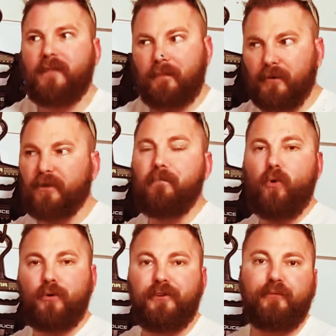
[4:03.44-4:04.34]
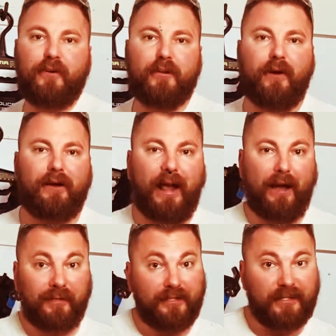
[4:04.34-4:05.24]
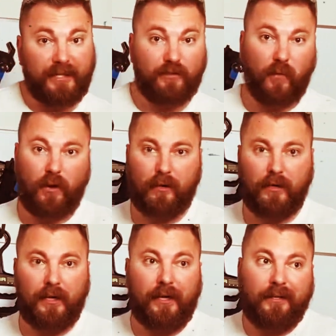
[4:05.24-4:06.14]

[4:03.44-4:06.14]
but the more you figure out how these things work,